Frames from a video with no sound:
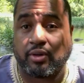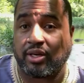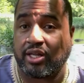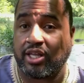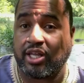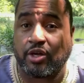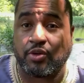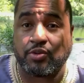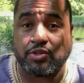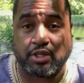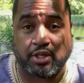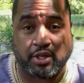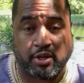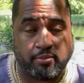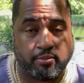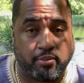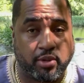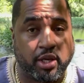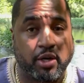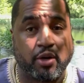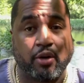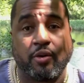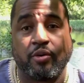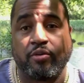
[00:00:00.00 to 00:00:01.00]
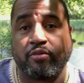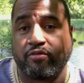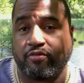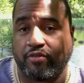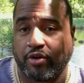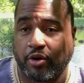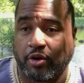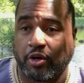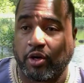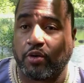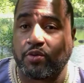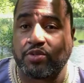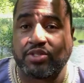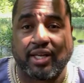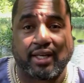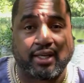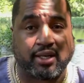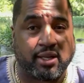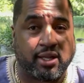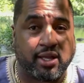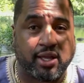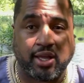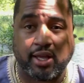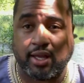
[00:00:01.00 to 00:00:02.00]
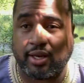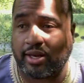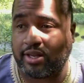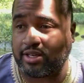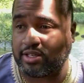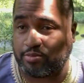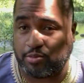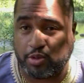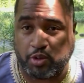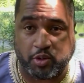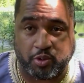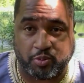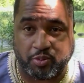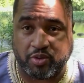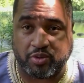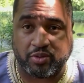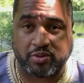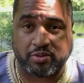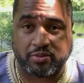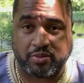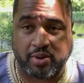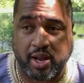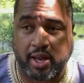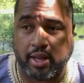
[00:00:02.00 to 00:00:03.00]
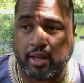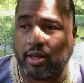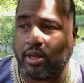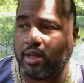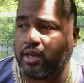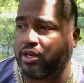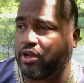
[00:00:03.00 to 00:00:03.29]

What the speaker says: Leo's in the middle. Virgo's at the end. That's mutable, right?